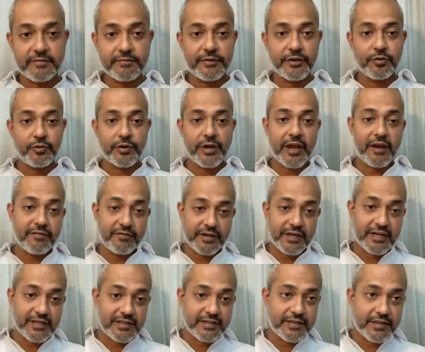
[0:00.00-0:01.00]
we don't have a
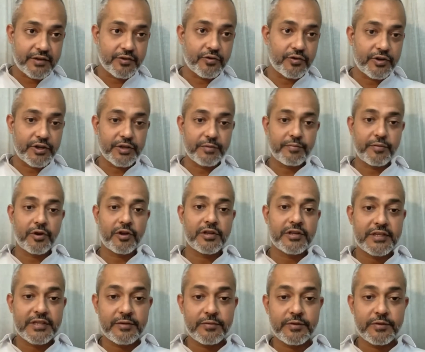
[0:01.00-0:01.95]
national security policy